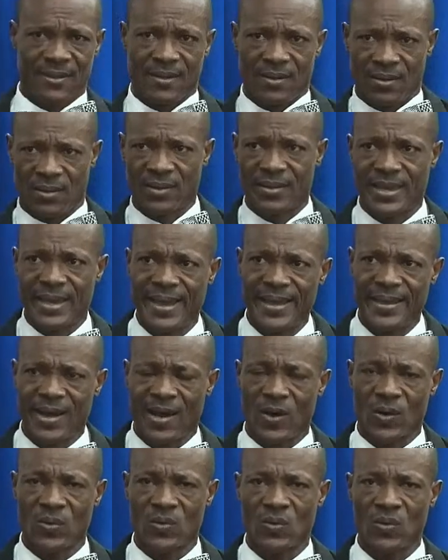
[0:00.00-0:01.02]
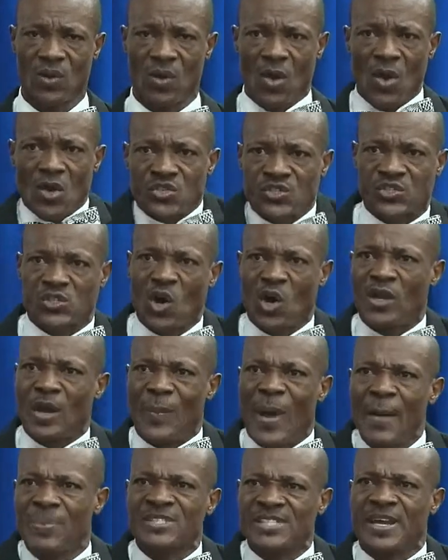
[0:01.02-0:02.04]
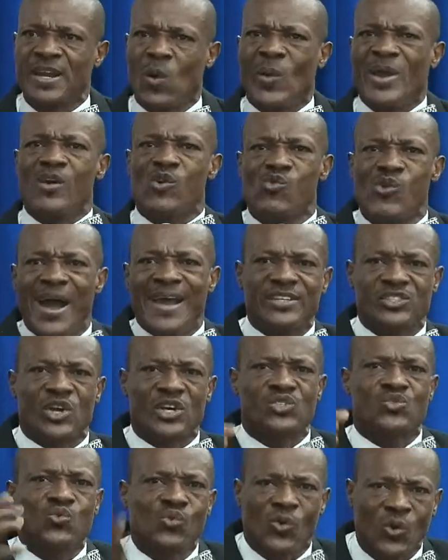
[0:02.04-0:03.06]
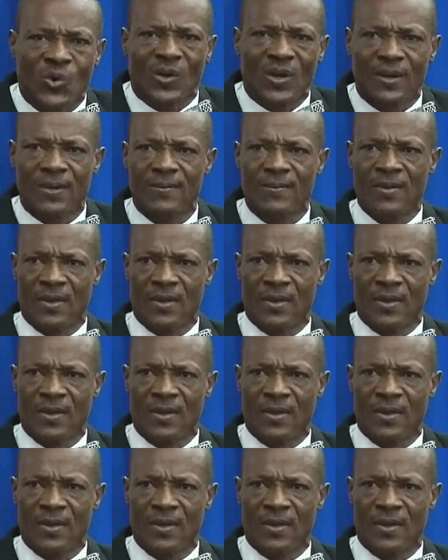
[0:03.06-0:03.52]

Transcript: Okay, now. So the Bible says that when the righteous rule,